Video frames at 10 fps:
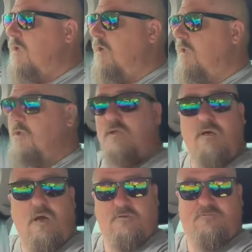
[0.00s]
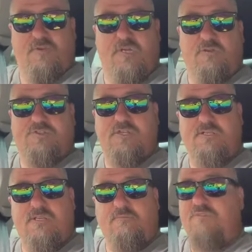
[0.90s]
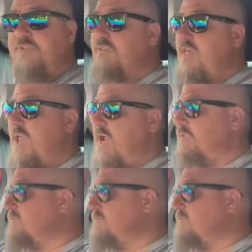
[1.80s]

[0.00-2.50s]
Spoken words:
and hopefully I'll see some of you there.